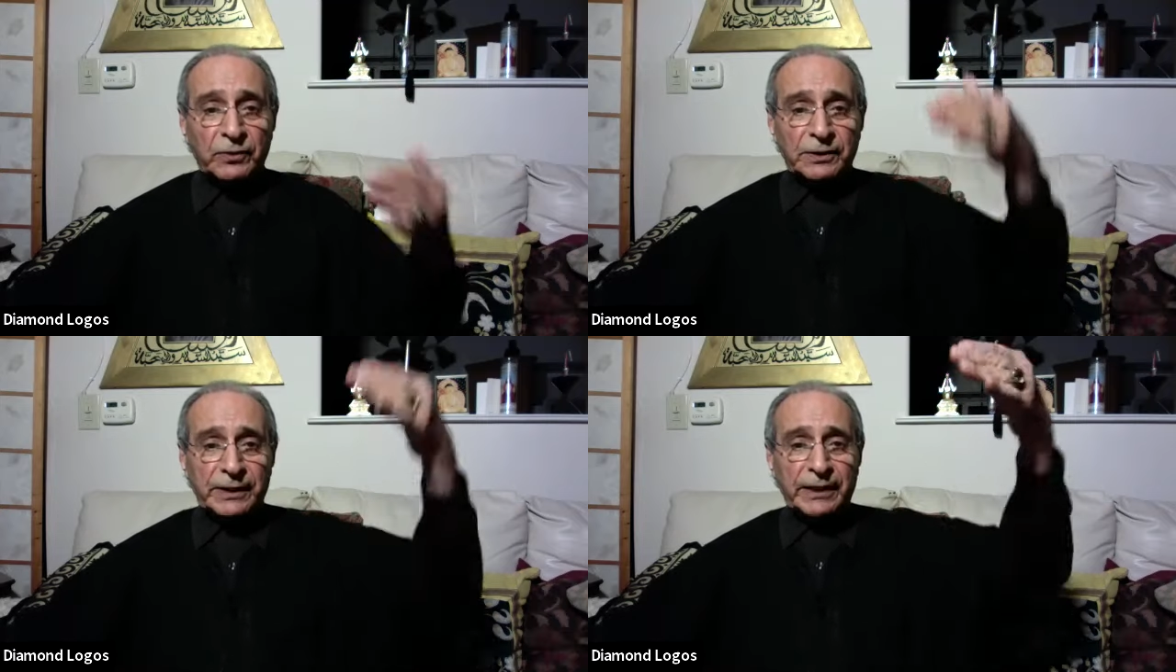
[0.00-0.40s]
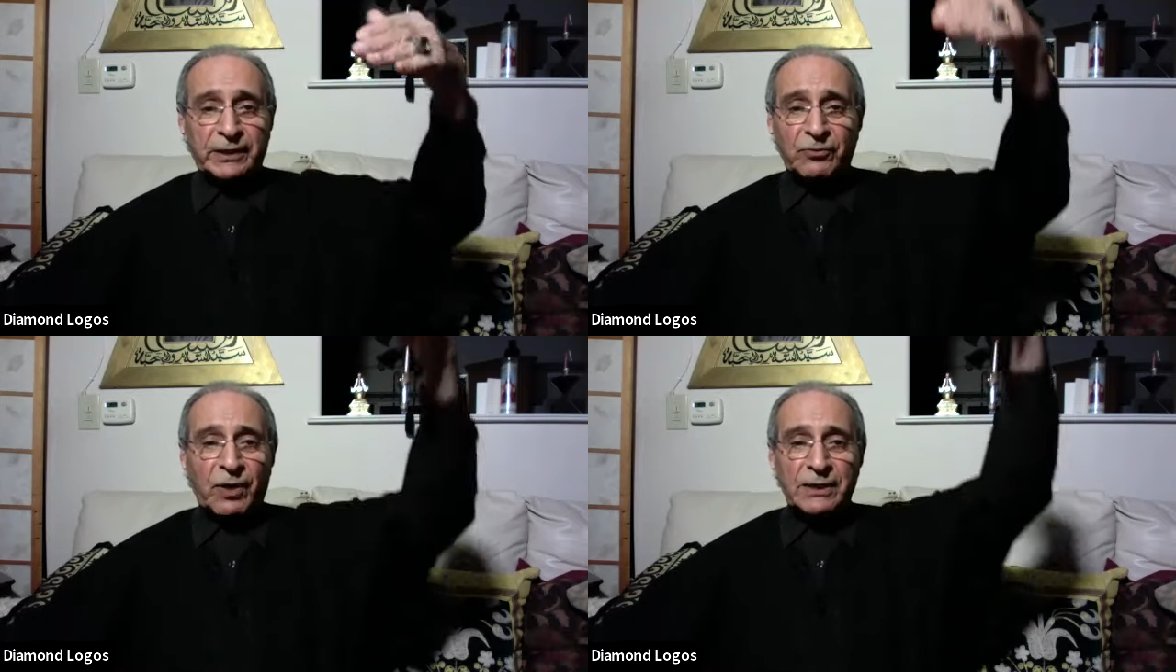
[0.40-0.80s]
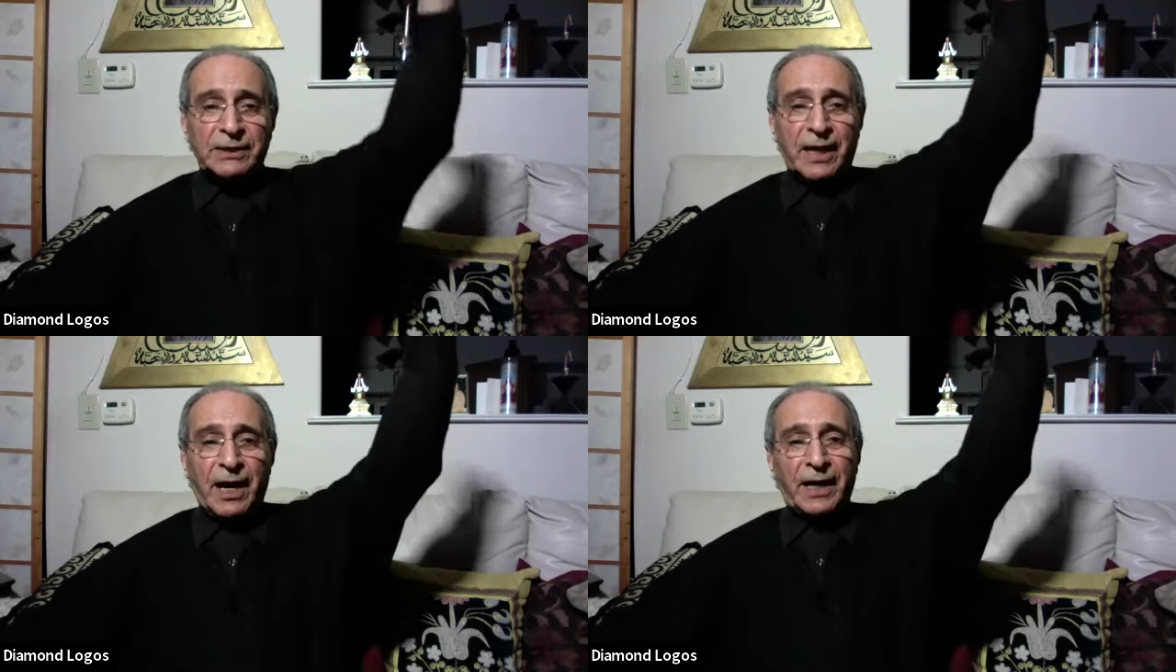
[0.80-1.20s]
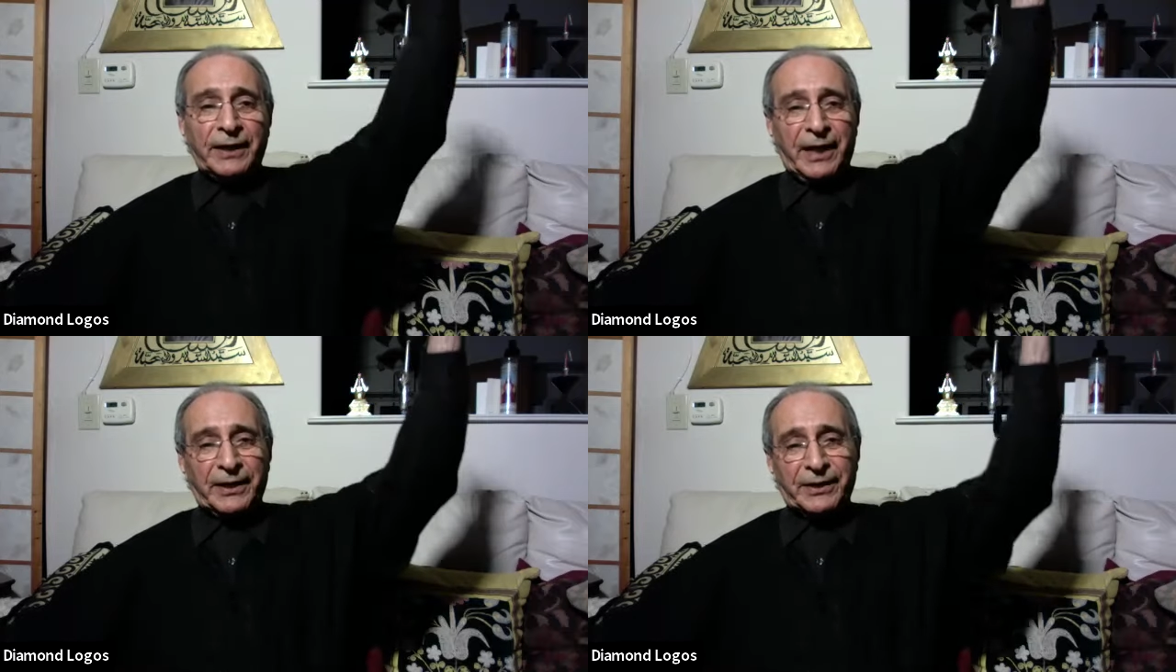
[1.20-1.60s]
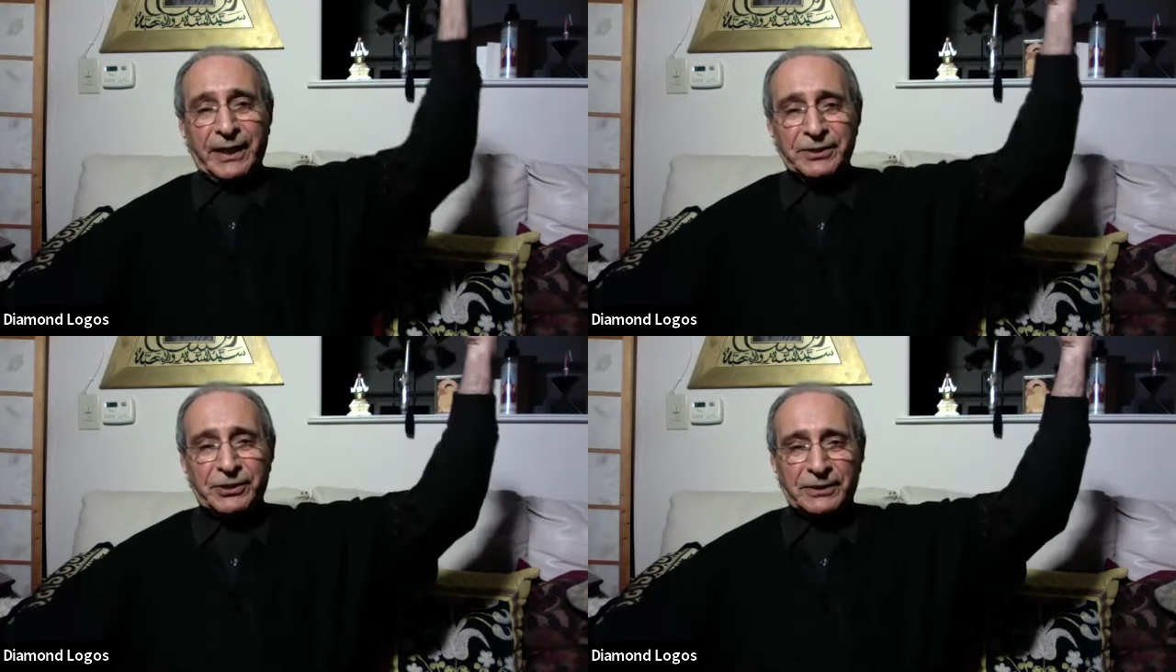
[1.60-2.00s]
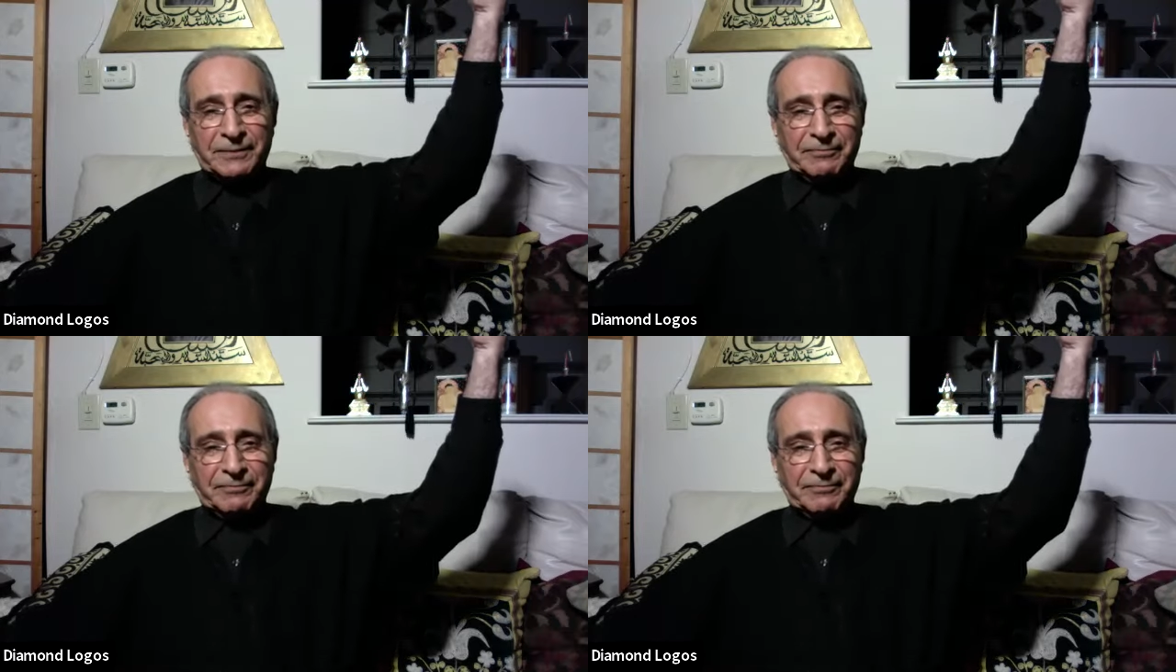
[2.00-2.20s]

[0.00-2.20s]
Satan was the high archangel,